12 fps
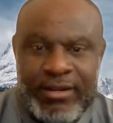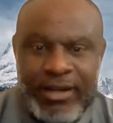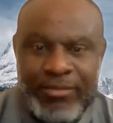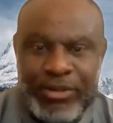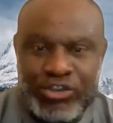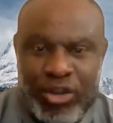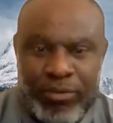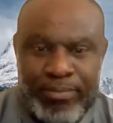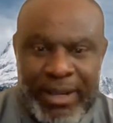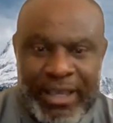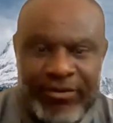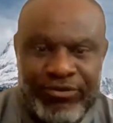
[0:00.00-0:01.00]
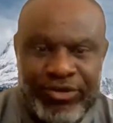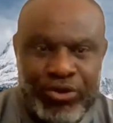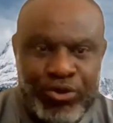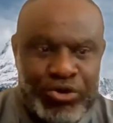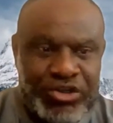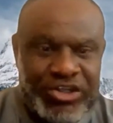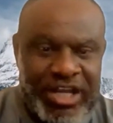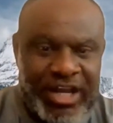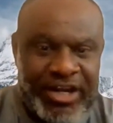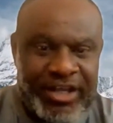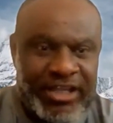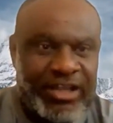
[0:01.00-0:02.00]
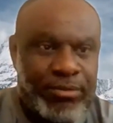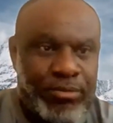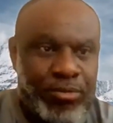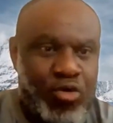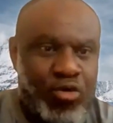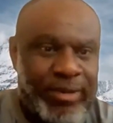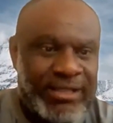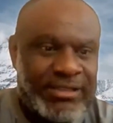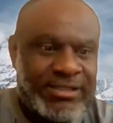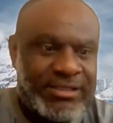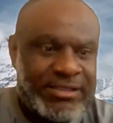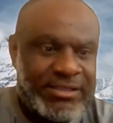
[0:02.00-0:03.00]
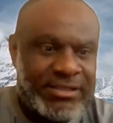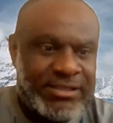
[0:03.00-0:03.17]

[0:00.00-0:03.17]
stop my video sharing at the moment.